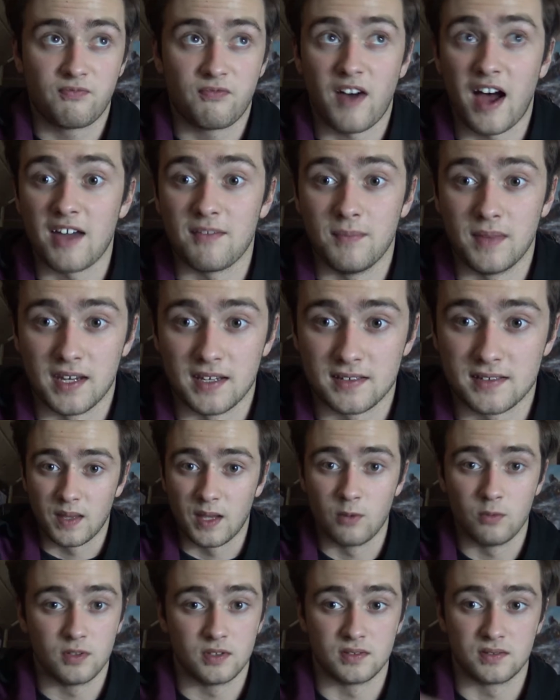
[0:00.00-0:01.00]
five minutes.
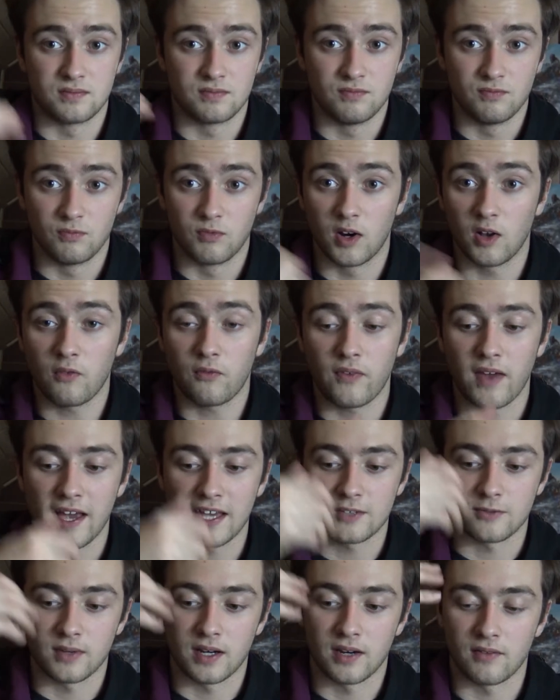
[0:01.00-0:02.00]
It was real
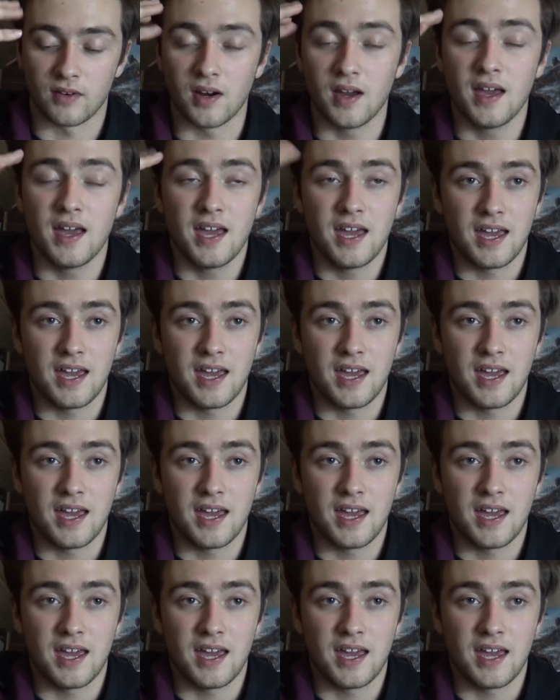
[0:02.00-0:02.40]
fast, whatever.